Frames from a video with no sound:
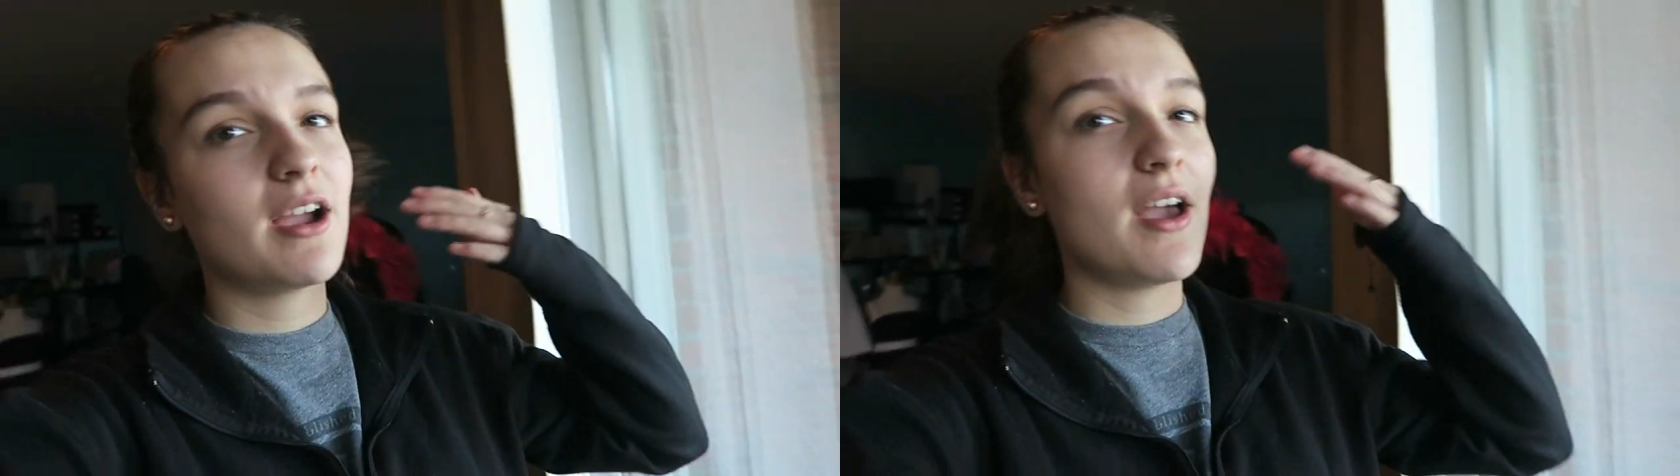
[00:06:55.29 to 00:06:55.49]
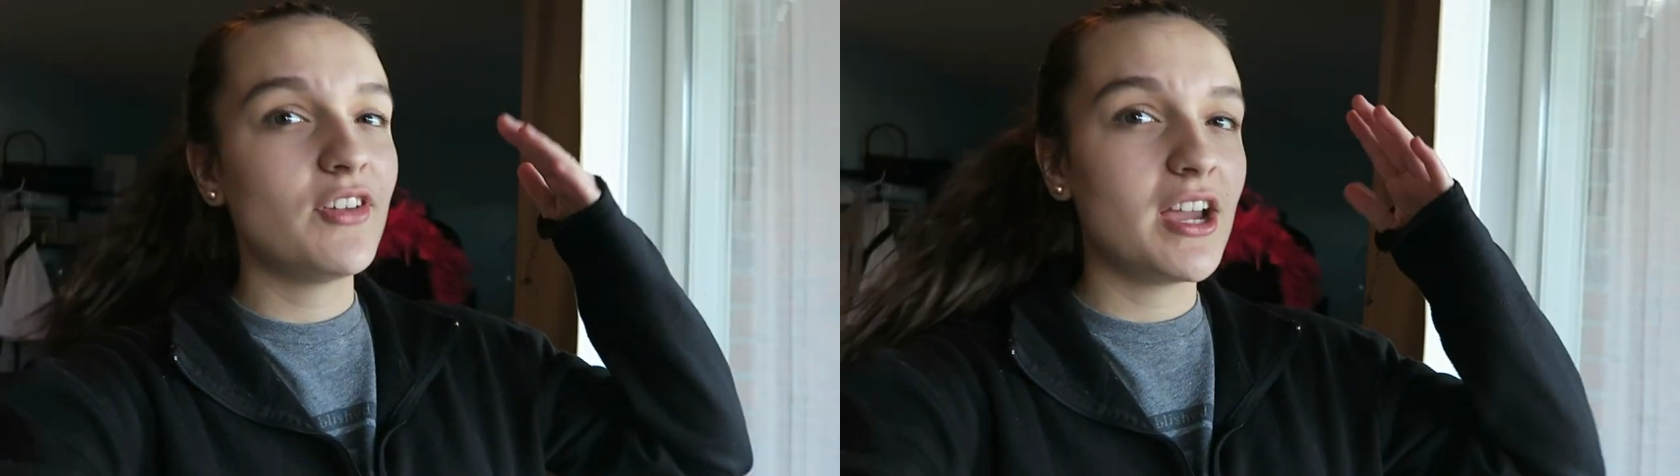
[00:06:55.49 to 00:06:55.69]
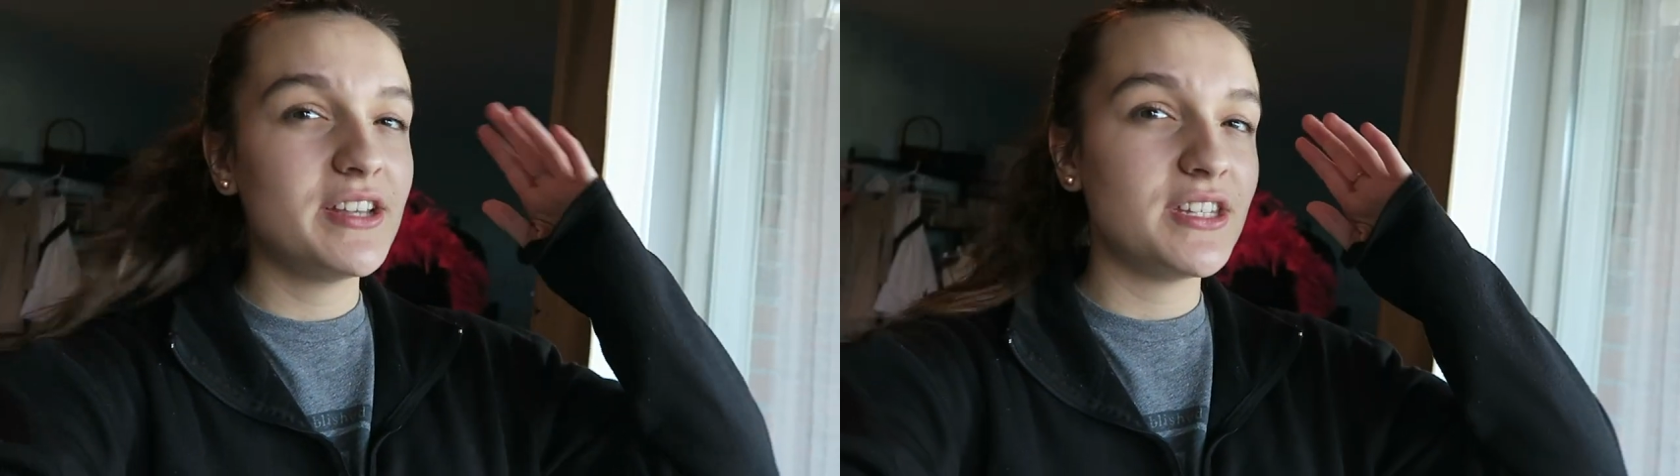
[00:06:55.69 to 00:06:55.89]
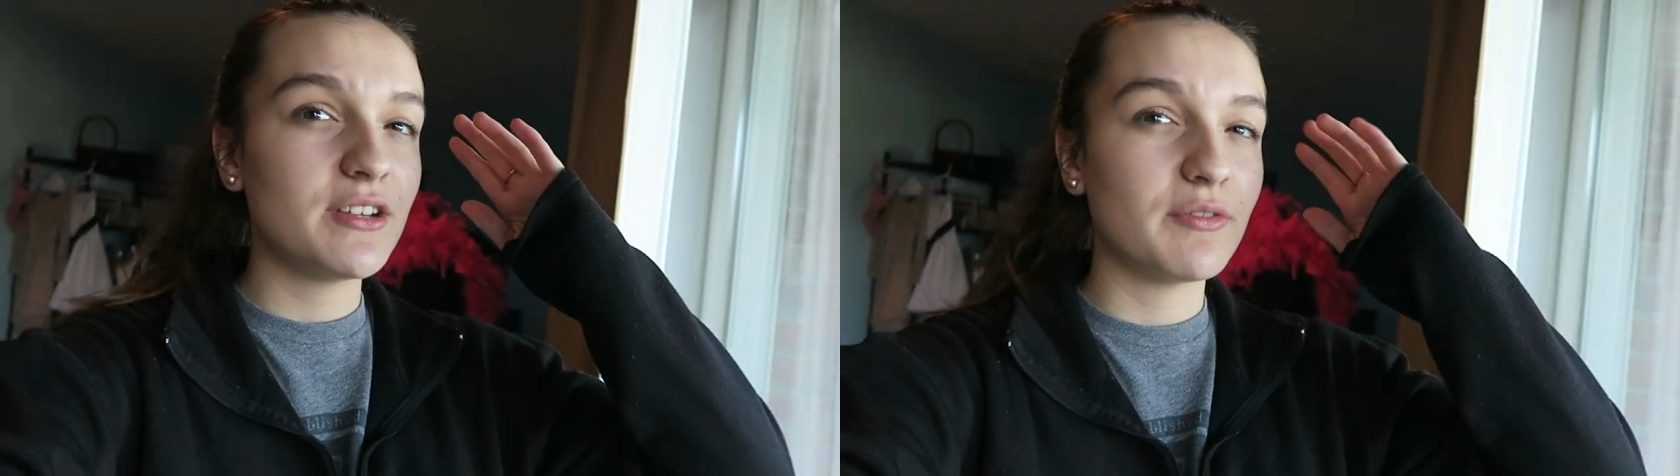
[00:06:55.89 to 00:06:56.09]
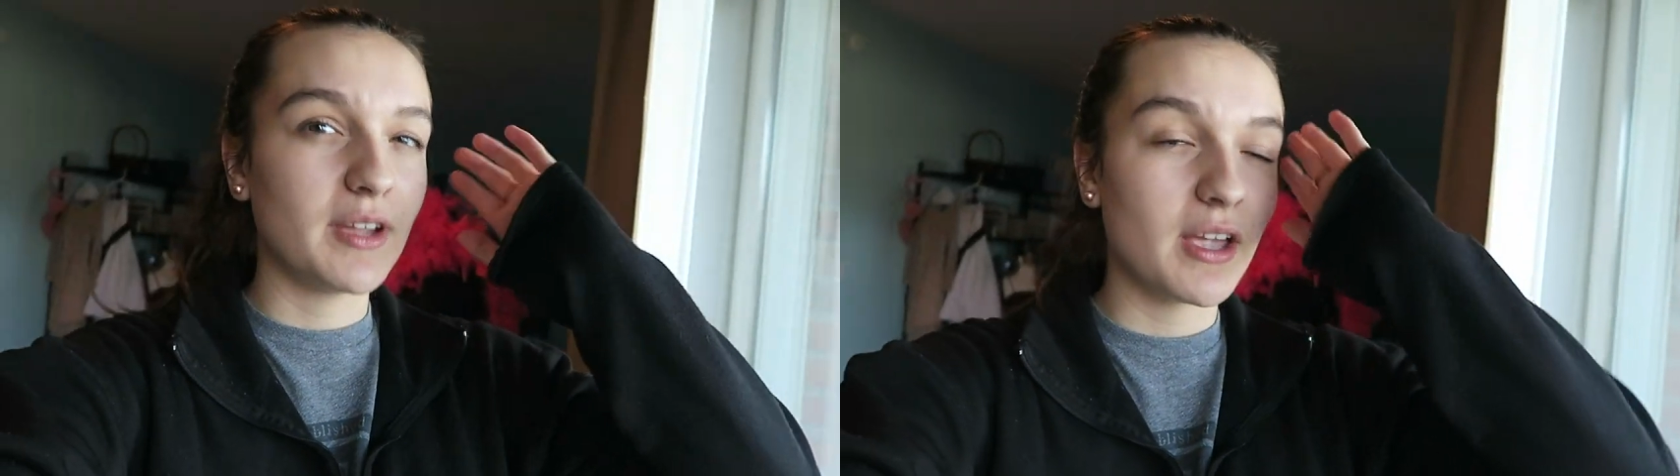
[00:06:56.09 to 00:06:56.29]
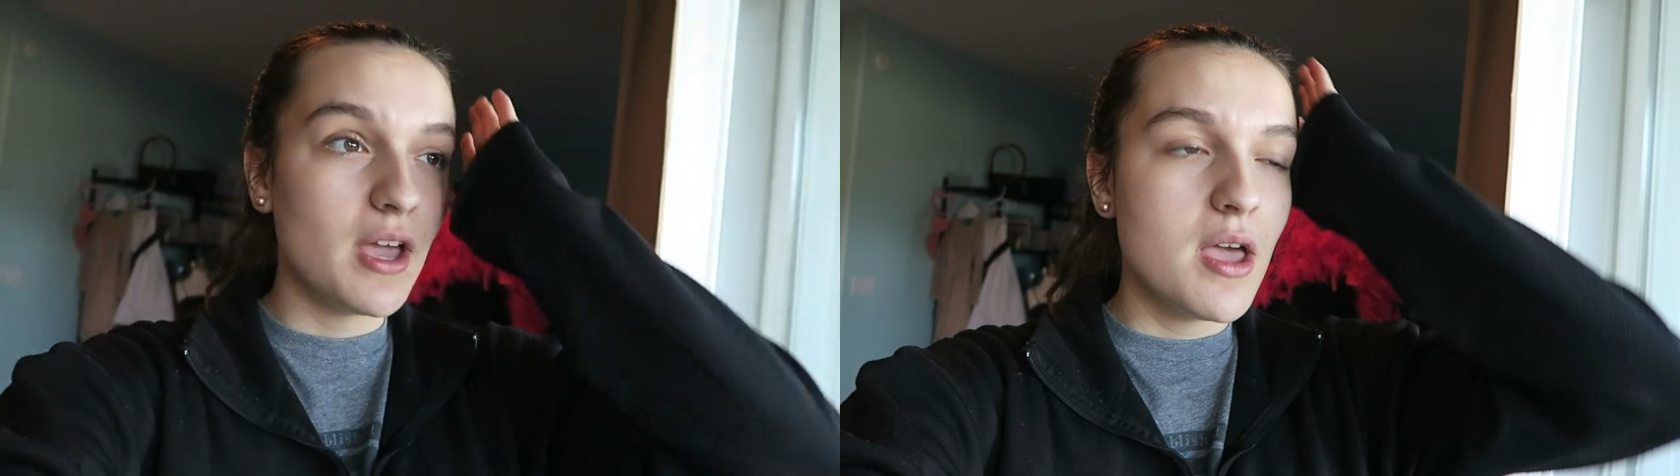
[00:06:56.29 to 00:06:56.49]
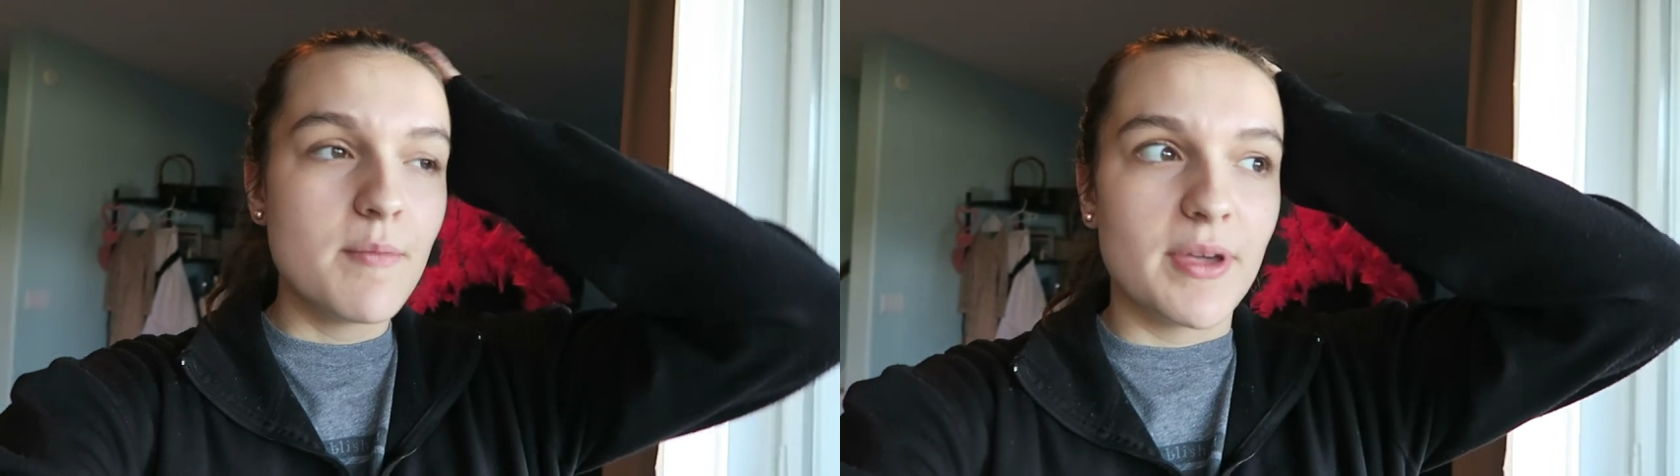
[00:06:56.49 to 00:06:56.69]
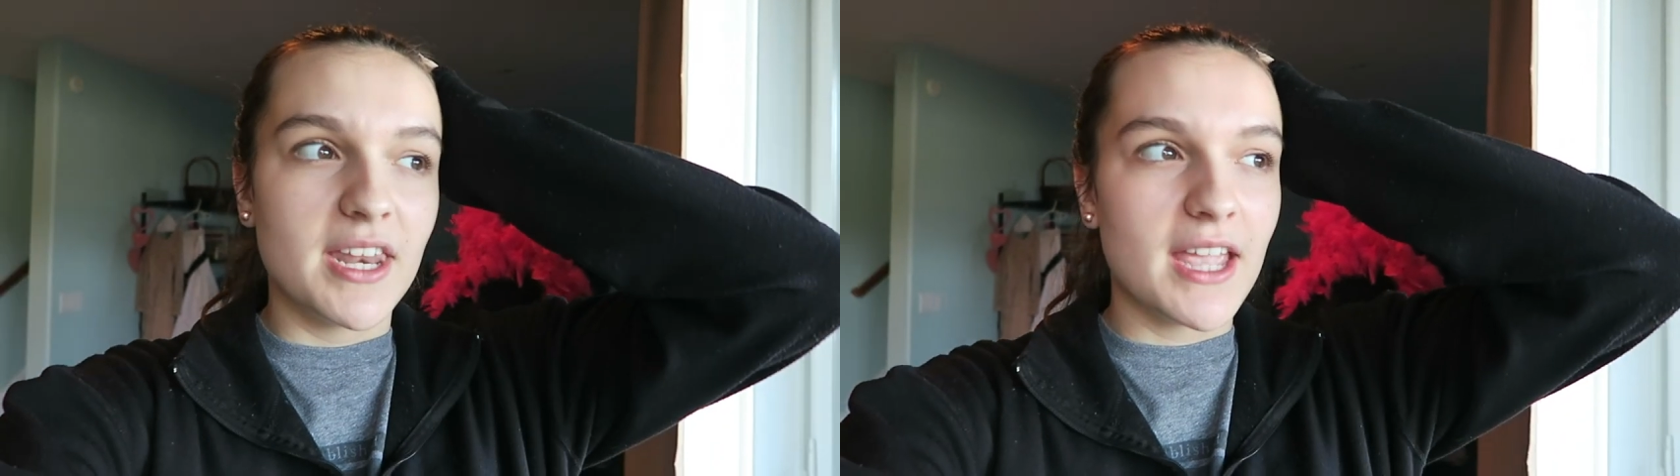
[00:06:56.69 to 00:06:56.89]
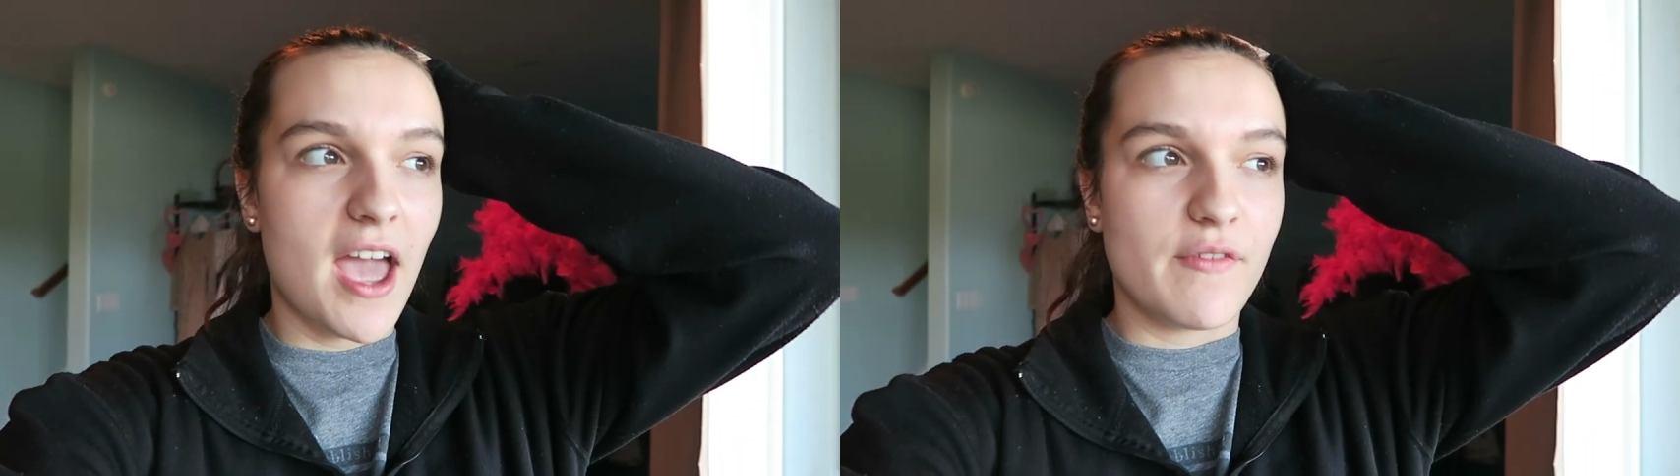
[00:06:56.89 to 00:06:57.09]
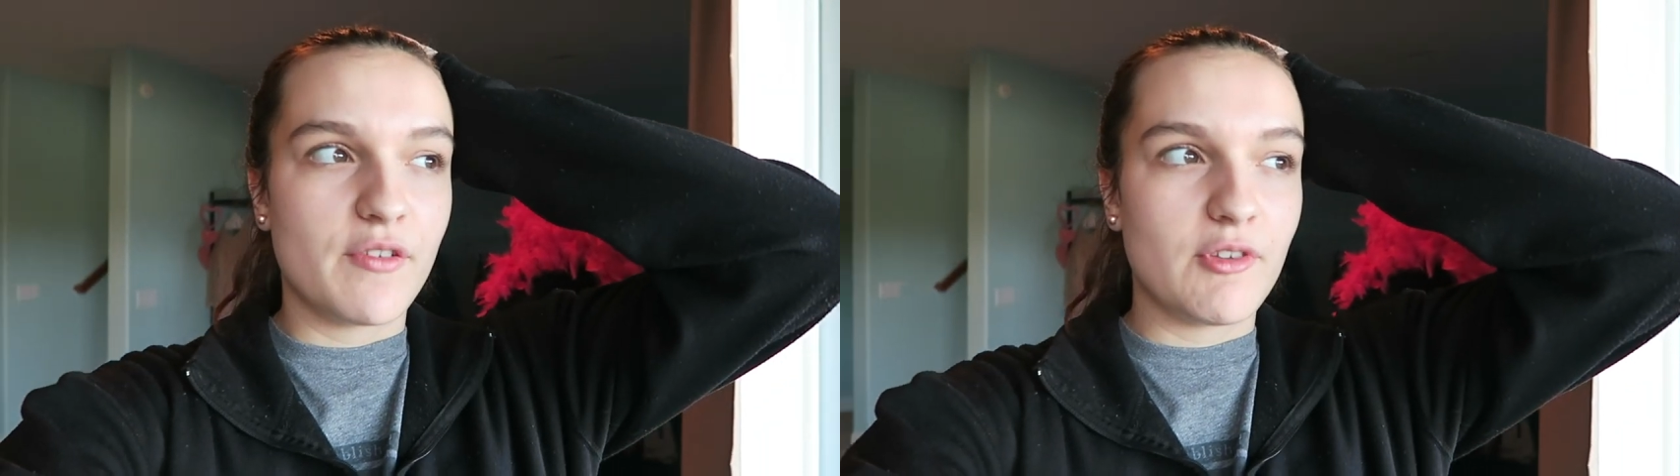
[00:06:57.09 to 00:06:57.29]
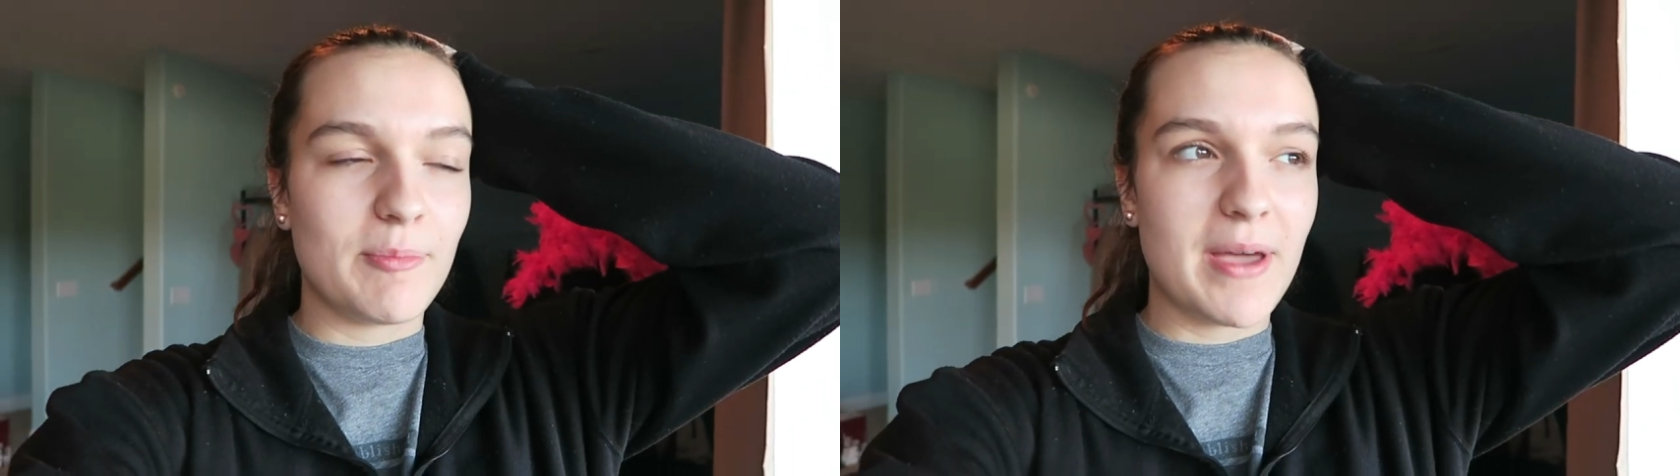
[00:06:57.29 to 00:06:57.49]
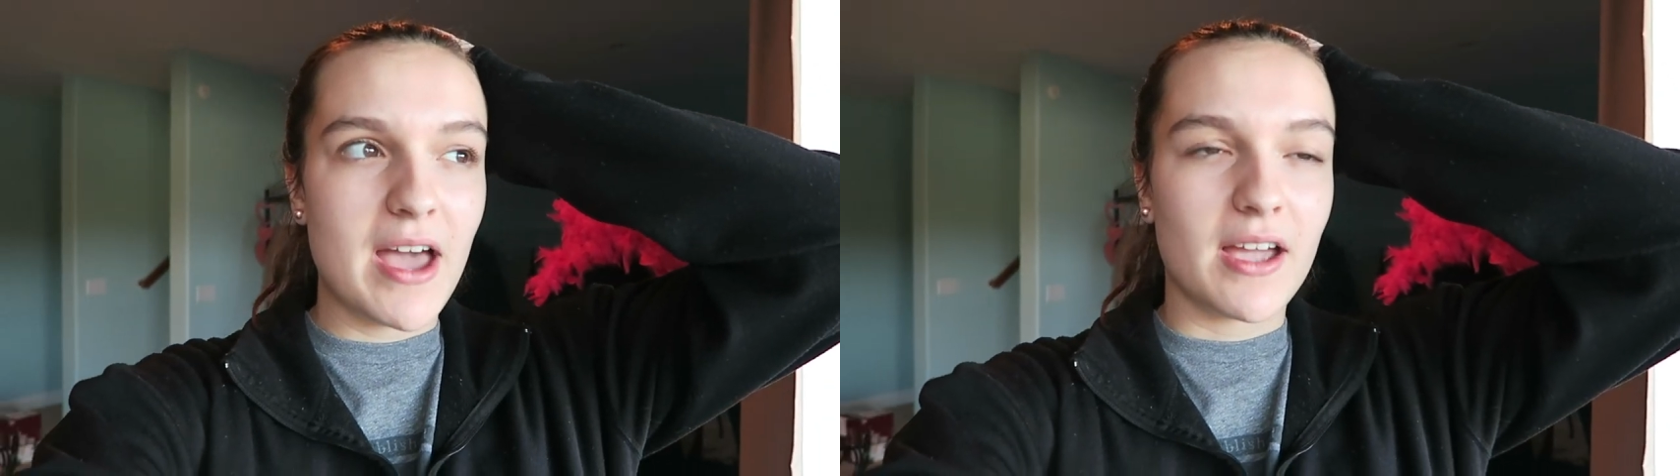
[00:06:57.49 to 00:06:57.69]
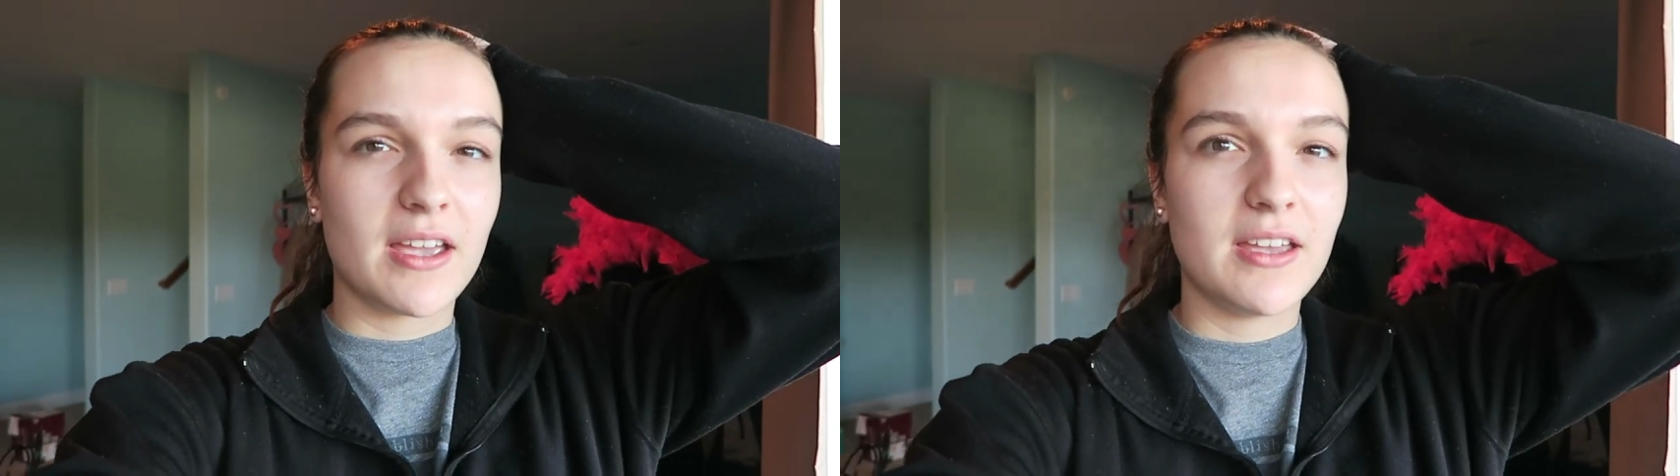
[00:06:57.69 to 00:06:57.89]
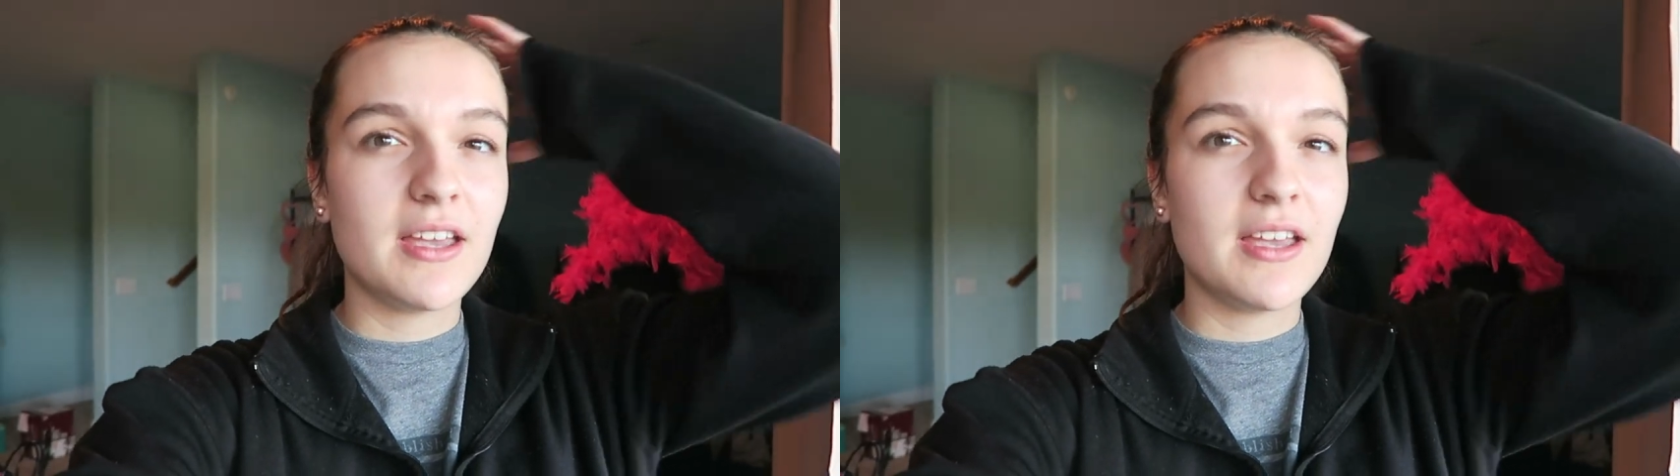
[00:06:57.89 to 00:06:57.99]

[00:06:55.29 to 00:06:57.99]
I have an idea of like pinning half of it back